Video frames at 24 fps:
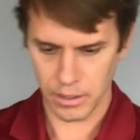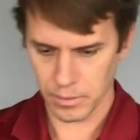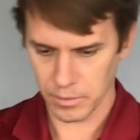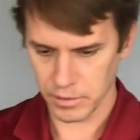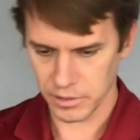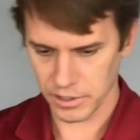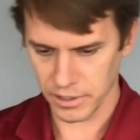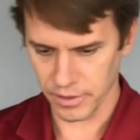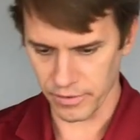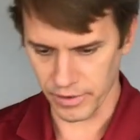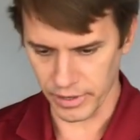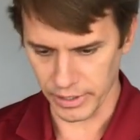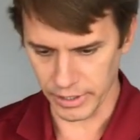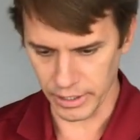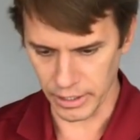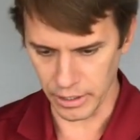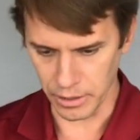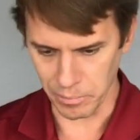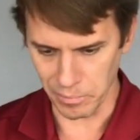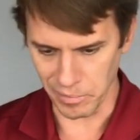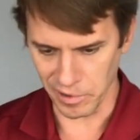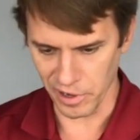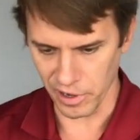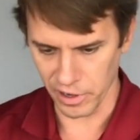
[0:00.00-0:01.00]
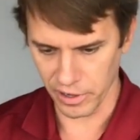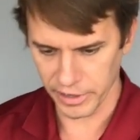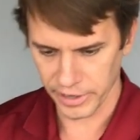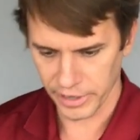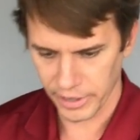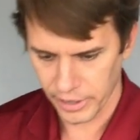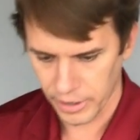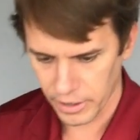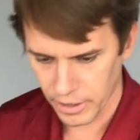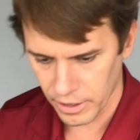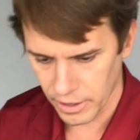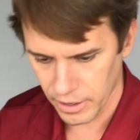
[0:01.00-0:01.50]
Let's see if I can get a ball
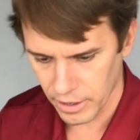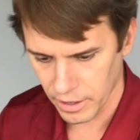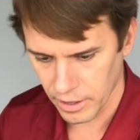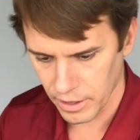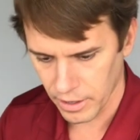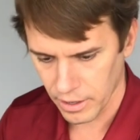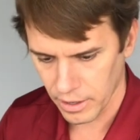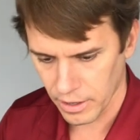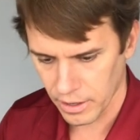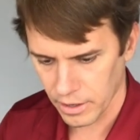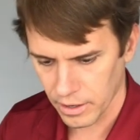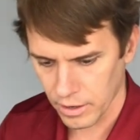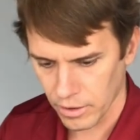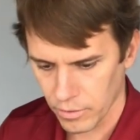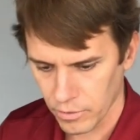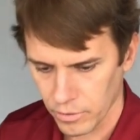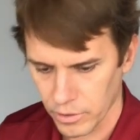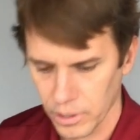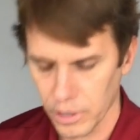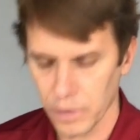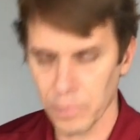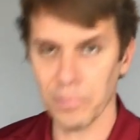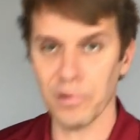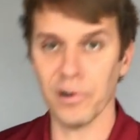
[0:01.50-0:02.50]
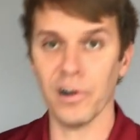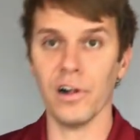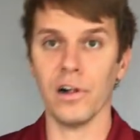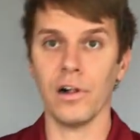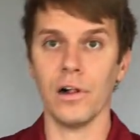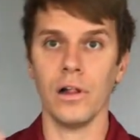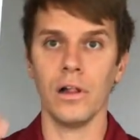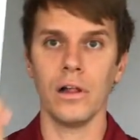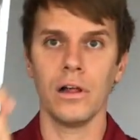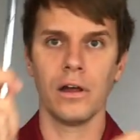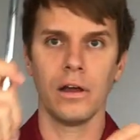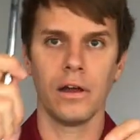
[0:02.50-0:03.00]
here. Get a
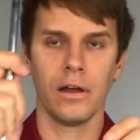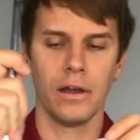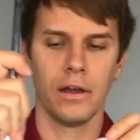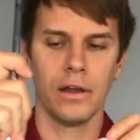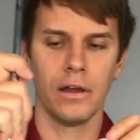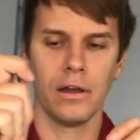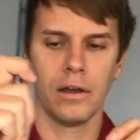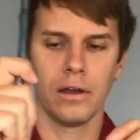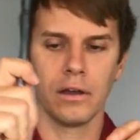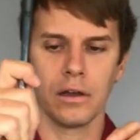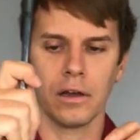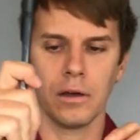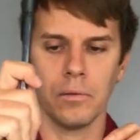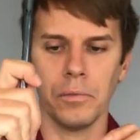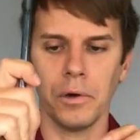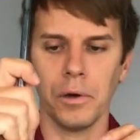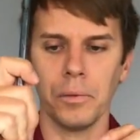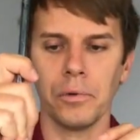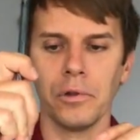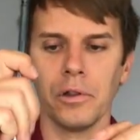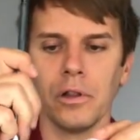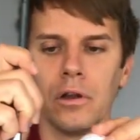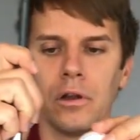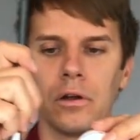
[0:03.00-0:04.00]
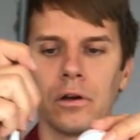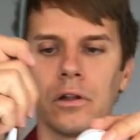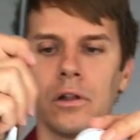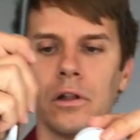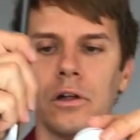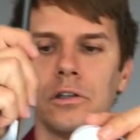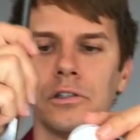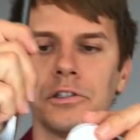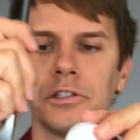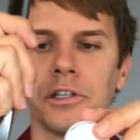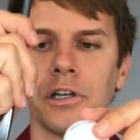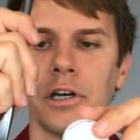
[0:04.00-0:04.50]
ball, come up a little
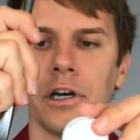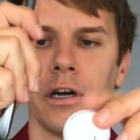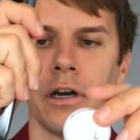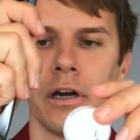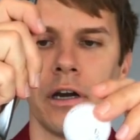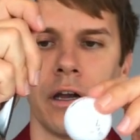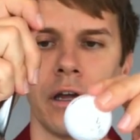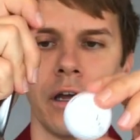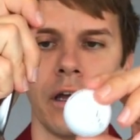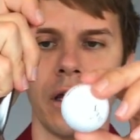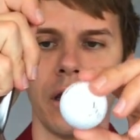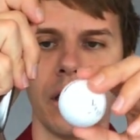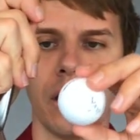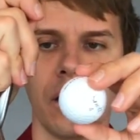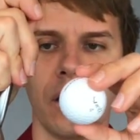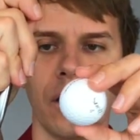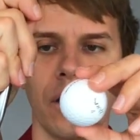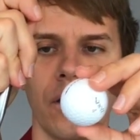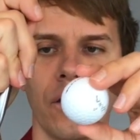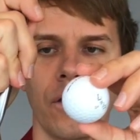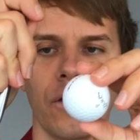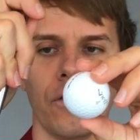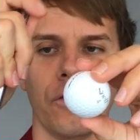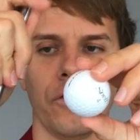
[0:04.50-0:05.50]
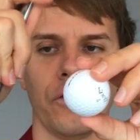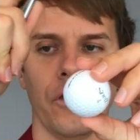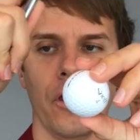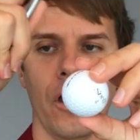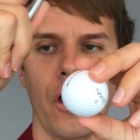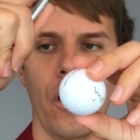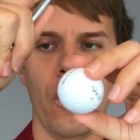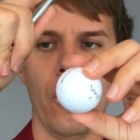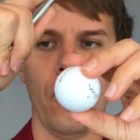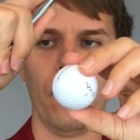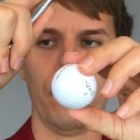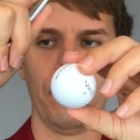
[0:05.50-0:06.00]
closer.
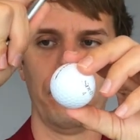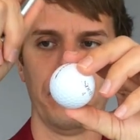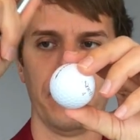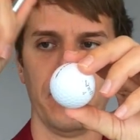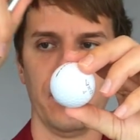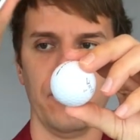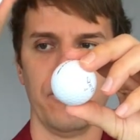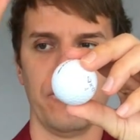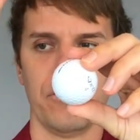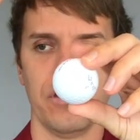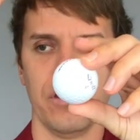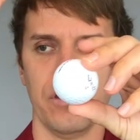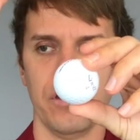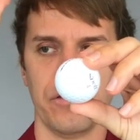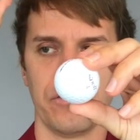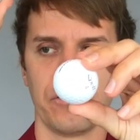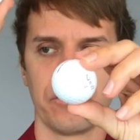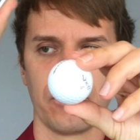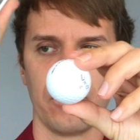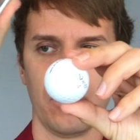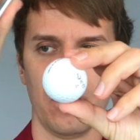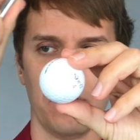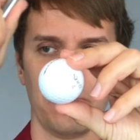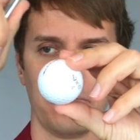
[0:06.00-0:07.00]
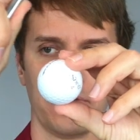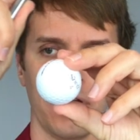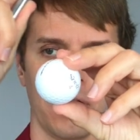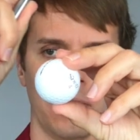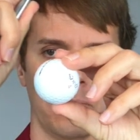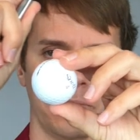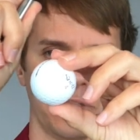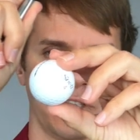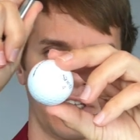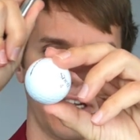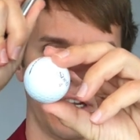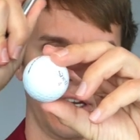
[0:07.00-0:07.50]
So if this club
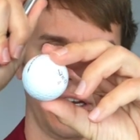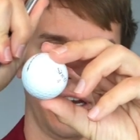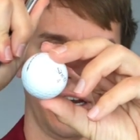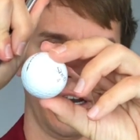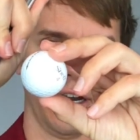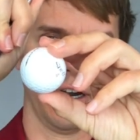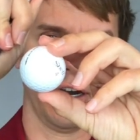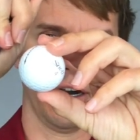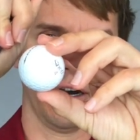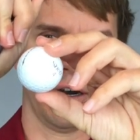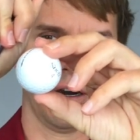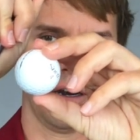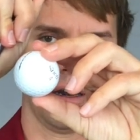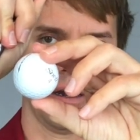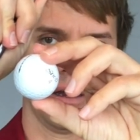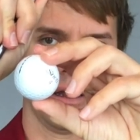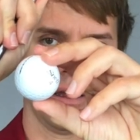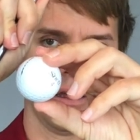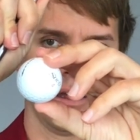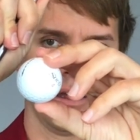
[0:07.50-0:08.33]
comes in here